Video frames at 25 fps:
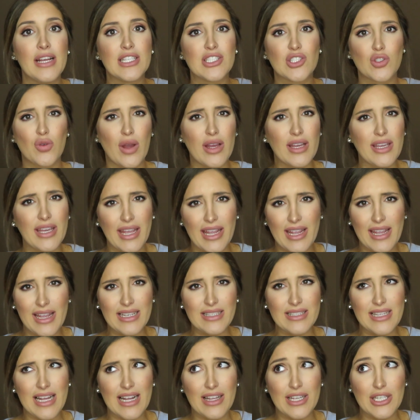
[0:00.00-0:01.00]
so I can't
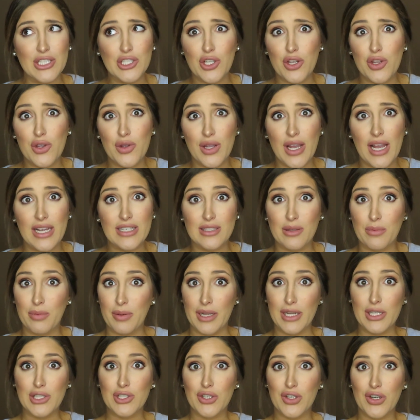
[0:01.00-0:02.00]
exactly show you guys a
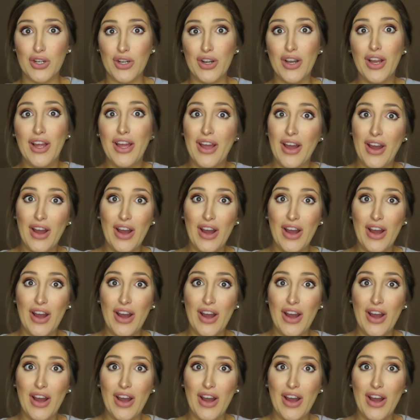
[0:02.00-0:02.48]
picture